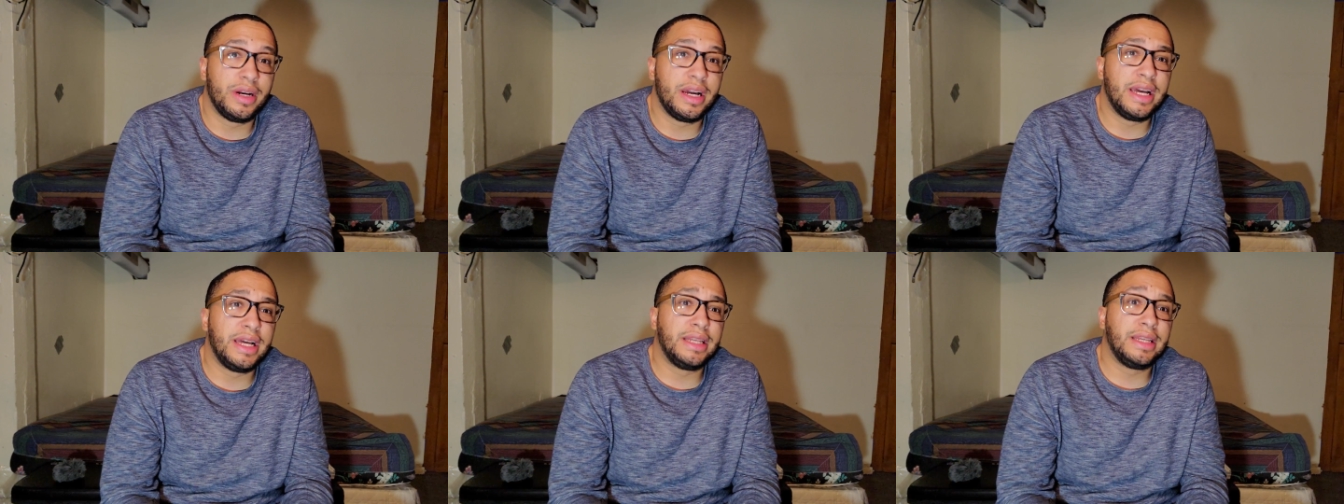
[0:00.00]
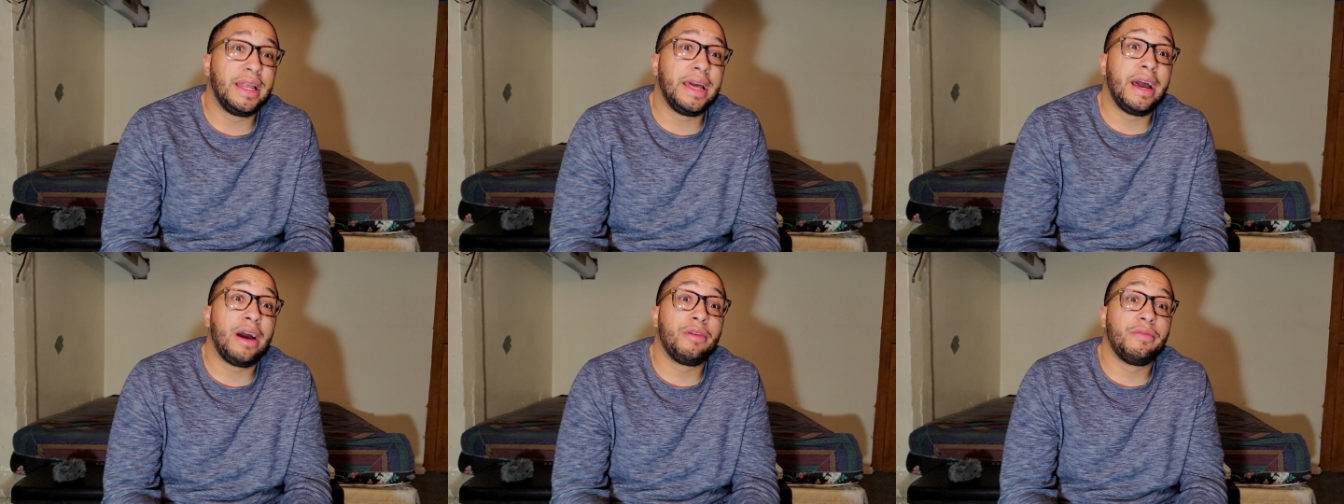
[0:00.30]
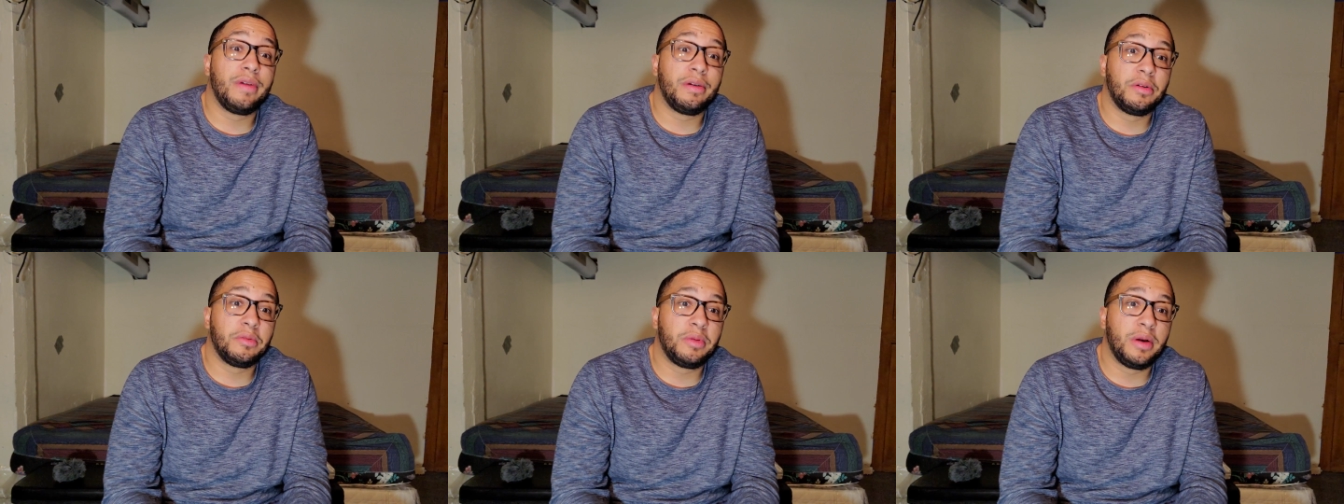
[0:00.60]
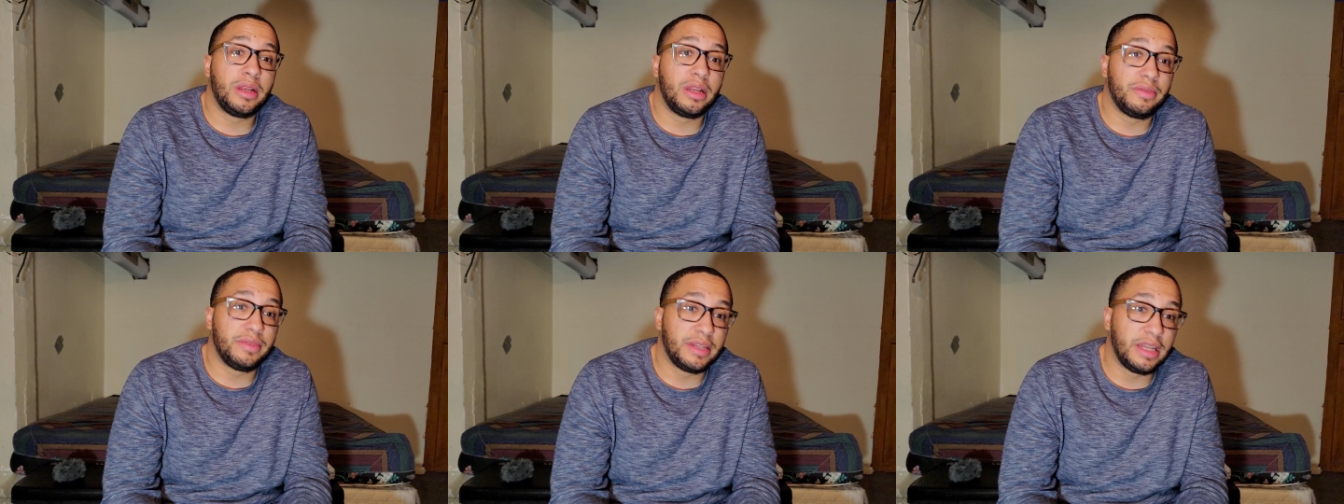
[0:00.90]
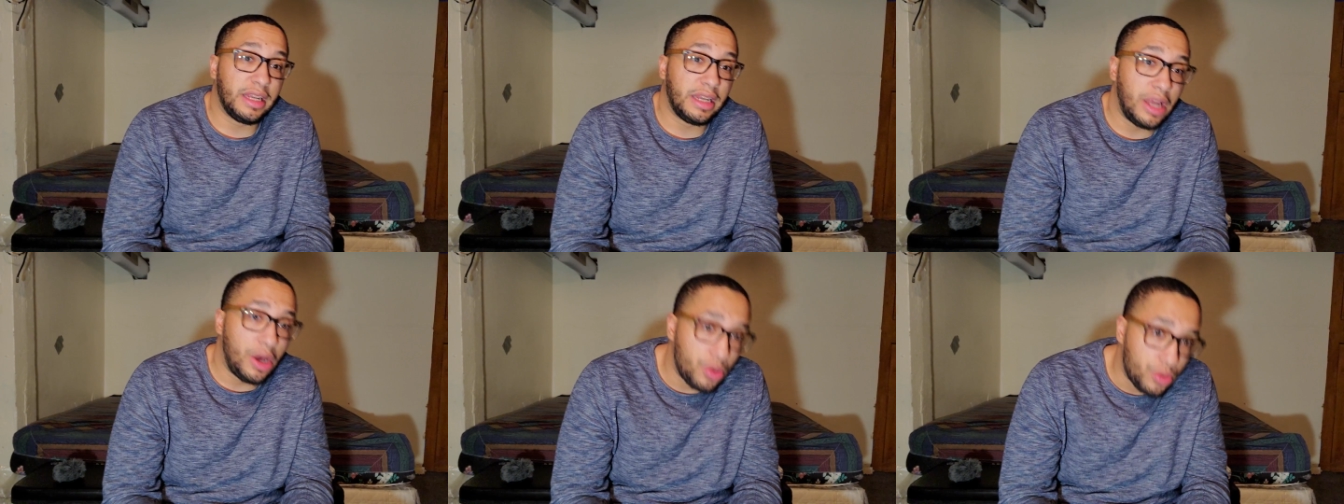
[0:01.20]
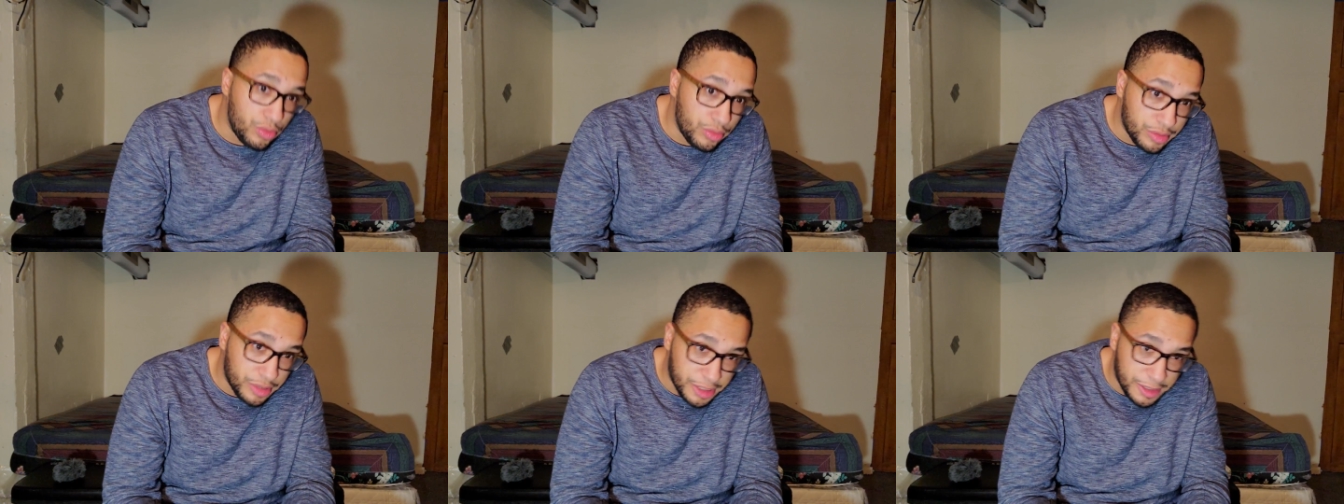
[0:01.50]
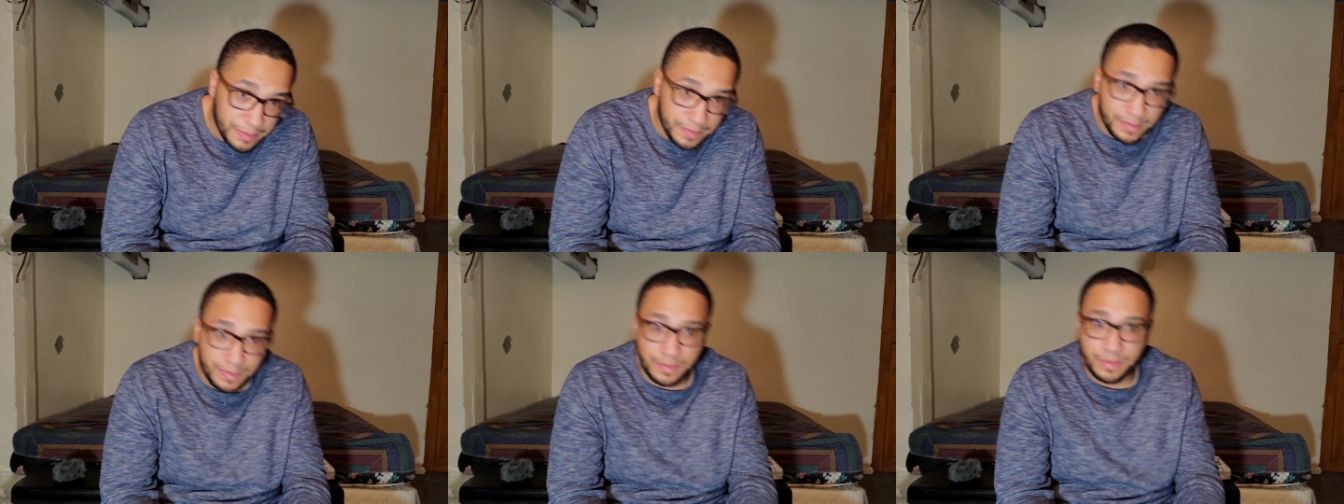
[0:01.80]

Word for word: and they are very prevalent at locals.